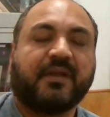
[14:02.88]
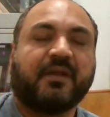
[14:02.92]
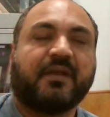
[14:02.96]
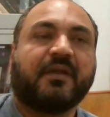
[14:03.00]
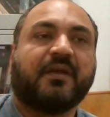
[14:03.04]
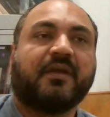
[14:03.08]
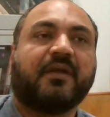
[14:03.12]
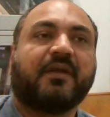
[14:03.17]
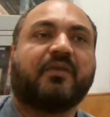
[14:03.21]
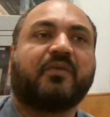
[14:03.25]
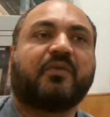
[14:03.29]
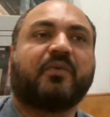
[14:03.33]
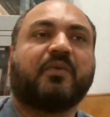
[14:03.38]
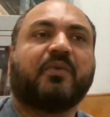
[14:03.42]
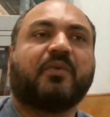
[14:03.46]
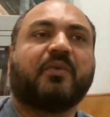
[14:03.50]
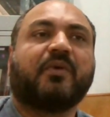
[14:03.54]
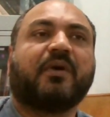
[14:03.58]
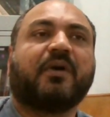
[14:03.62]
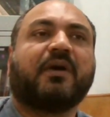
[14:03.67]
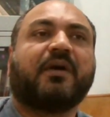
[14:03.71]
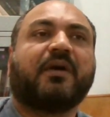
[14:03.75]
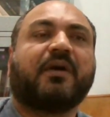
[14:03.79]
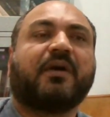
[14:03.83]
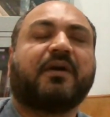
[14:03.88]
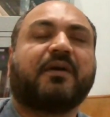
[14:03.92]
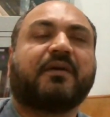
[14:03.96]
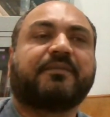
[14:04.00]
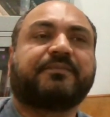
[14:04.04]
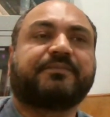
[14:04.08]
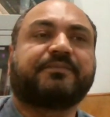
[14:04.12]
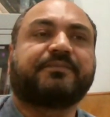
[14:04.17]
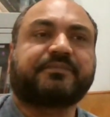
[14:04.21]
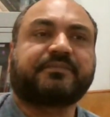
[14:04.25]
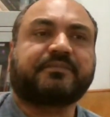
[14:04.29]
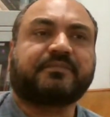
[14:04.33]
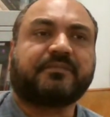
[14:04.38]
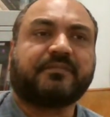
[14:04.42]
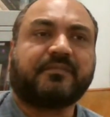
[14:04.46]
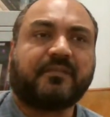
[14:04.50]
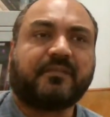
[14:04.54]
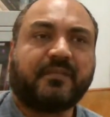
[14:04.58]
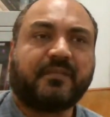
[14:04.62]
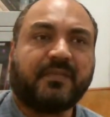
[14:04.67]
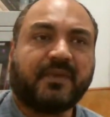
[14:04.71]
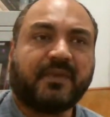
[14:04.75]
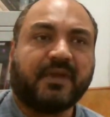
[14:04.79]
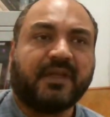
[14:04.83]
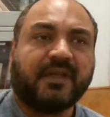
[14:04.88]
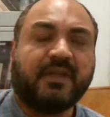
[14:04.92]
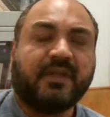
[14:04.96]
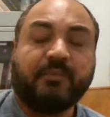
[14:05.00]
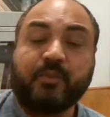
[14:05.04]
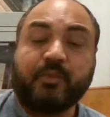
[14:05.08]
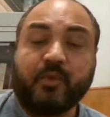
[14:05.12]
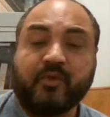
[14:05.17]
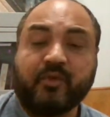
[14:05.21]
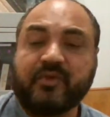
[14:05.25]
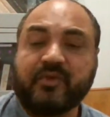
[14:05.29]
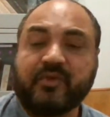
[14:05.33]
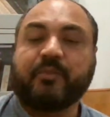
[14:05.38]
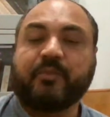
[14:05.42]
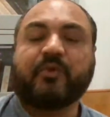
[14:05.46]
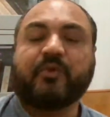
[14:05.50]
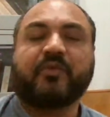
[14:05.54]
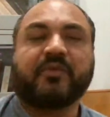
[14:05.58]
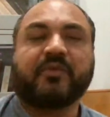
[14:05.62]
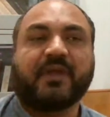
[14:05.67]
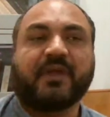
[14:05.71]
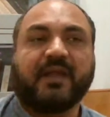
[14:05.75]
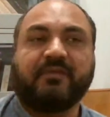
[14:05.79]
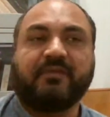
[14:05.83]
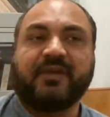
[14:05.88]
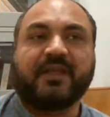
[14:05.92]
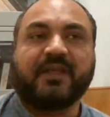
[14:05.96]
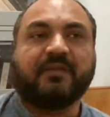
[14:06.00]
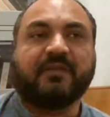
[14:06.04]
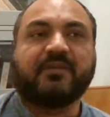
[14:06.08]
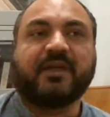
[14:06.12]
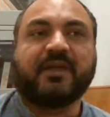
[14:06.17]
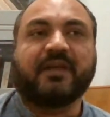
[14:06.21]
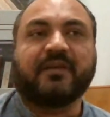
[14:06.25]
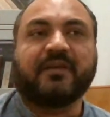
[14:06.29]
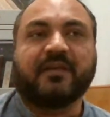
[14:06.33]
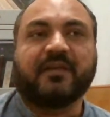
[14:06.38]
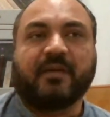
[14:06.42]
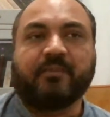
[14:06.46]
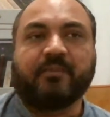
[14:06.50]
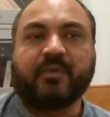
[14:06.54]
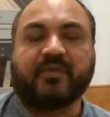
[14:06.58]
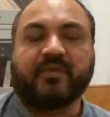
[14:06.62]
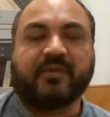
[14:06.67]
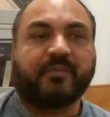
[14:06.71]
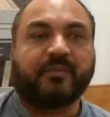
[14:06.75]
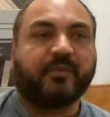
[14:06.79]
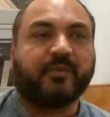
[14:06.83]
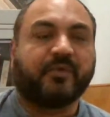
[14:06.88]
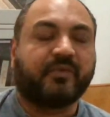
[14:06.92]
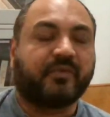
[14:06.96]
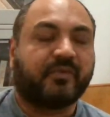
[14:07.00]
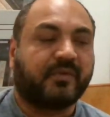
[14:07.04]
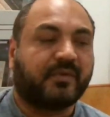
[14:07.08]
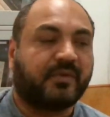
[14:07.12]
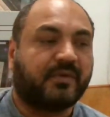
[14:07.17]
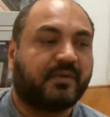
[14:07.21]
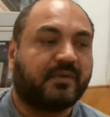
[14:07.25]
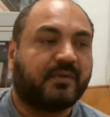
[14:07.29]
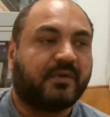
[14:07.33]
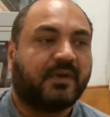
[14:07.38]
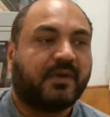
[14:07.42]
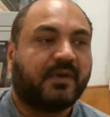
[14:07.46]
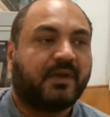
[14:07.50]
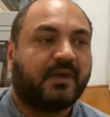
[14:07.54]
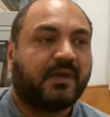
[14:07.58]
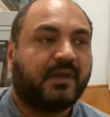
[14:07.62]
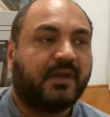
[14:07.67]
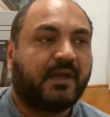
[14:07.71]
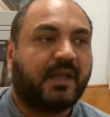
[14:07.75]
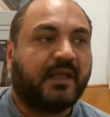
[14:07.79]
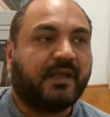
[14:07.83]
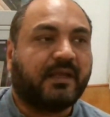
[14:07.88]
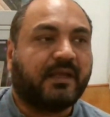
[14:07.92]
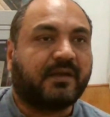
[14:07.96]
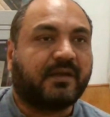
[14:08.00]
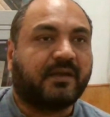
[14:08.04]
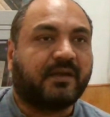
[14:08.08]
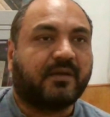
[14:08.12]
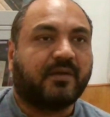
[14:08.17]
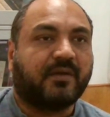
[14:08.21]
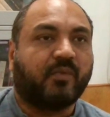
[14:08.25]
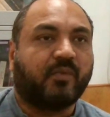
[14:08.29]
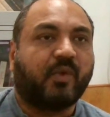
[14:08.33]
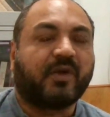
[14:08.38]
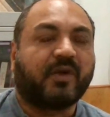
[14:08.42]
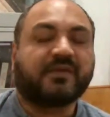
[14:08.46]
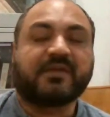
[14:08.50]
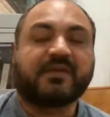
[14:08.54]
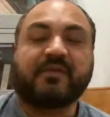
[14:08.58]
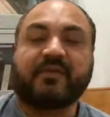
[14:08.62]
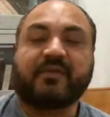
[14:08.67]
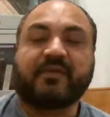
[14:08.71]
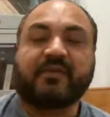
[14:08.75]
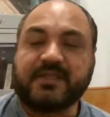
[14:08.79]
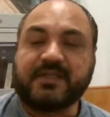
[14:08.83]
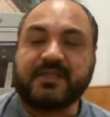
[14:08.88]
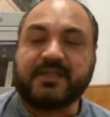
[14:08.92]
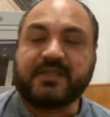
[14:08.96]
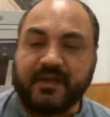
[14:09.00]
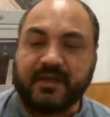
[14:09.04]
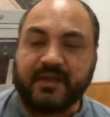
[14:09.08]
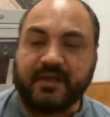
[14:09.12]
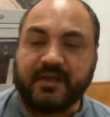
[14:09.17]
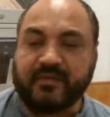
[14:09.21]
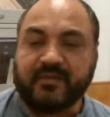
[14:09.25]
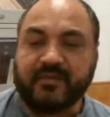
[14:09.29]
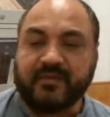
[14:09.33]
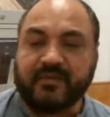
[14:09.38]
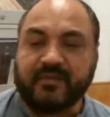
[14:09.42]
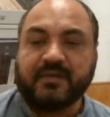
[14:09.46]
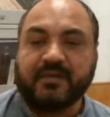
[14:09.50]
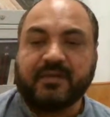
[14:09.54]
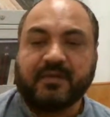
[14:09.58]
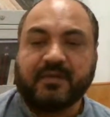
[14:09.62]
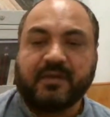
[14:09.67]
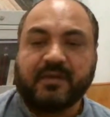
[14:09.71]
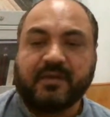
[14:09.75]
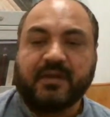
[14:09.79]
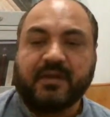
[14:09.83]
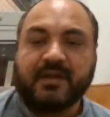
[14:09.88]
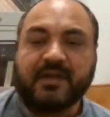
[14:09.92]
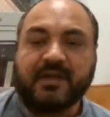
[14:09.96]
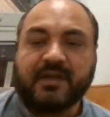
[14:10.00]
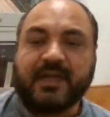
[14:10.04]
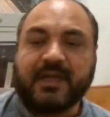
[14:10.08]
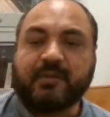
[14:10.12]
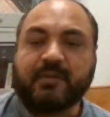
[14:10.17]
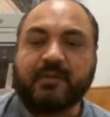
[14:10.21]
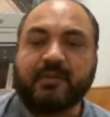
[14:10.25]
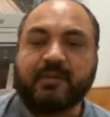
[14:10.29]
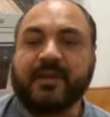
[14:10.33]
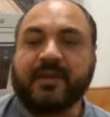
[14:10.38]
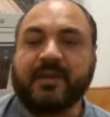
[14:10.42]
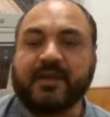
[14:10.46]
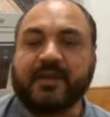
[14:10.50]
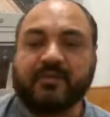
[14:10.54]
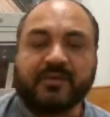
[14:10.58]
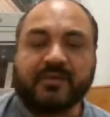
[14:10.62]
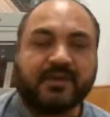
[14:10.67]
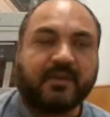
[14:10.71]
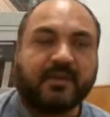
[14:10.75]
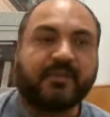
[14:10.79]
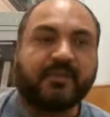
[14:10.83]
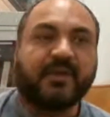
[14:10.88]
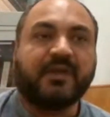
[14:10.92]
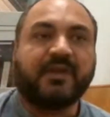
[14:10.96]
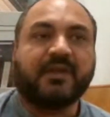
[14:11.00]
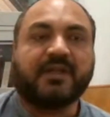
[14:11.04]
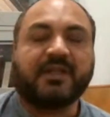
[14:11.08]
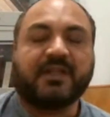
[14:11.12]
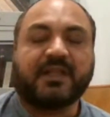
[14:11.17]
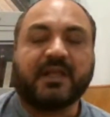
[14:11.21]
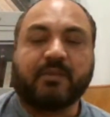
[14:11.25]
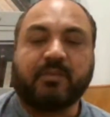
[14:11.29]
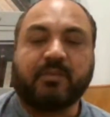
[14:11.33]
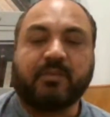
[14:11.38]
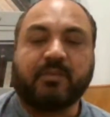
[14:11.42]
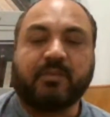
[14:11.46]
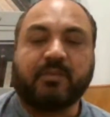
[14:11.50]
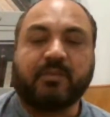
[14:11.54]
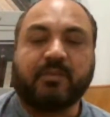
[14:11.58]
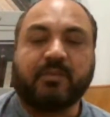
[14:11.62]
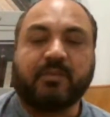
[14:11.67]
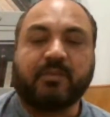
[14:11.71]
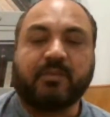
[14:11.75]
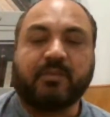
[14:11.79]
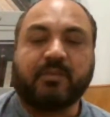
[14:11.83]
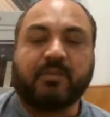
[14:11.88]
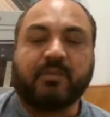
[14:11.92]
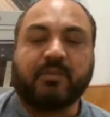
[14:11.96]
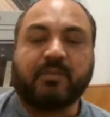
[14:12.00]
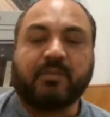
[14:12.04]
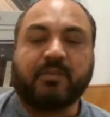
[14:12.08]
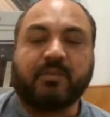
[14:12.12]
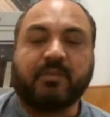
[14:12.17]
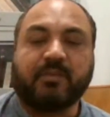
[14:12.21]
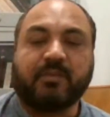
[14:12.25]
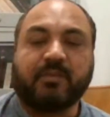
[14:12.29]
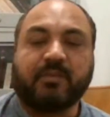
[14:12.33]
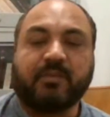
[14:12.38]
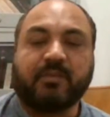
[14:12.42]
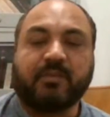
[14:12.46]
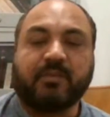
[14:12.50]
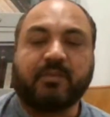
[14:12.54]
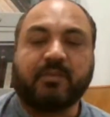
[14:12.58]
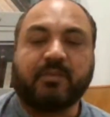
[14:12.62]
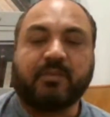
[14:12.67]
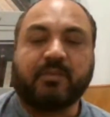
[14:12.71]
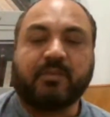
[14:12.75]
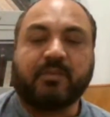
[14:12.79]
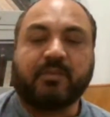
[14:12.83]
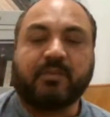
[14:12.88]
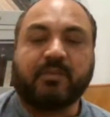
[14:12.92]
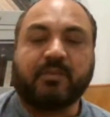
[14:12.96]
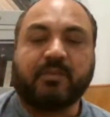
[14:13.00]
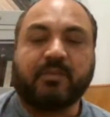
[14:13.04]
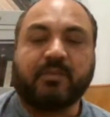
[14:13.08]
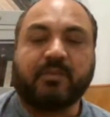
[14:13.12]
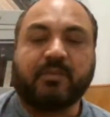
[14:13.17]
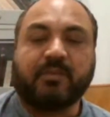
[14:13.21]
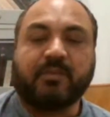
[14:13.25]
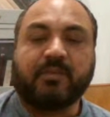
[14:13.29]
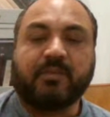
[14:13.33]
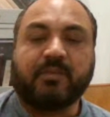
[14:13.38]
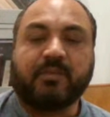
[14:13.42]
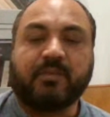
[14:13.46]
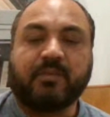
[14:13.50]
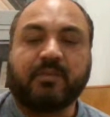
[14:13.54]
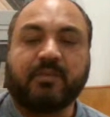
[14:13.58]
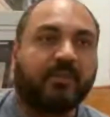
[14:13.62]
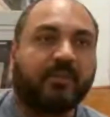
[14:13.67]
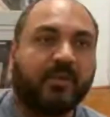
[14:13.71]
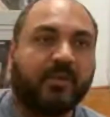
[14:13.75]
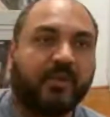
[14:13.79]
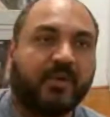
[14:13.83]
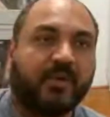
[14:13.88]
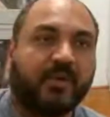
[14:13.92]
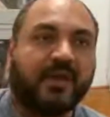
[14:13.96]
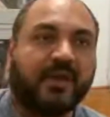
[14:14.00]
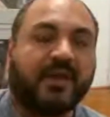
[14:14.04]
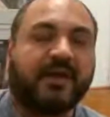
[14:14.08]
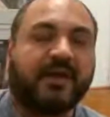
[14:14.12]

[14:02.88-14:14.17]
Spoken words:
So in prose, suppose I will give the example, suppose like works of al-Jahiz, Kitab al-Bayan al-Tabin, Kitab al-Bukhla, okay, Kitab